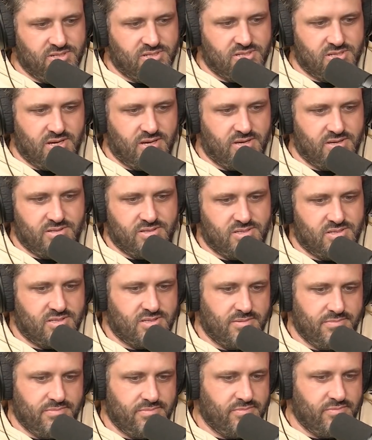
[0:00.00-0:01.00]
is like it's
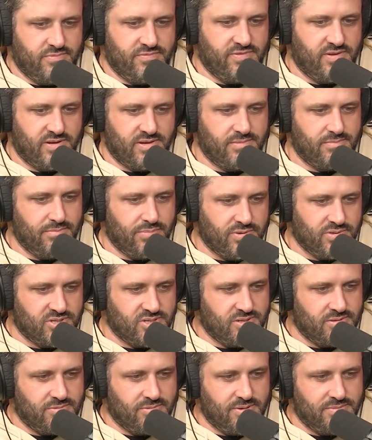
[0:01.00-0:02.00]
some fucking
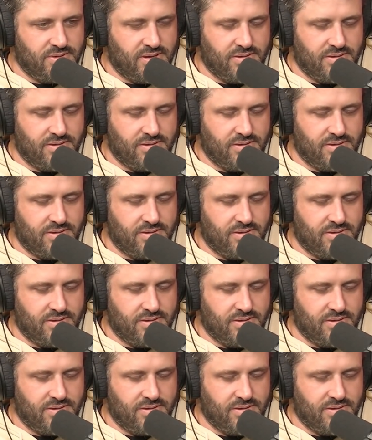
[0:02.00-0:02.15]
bullshit web.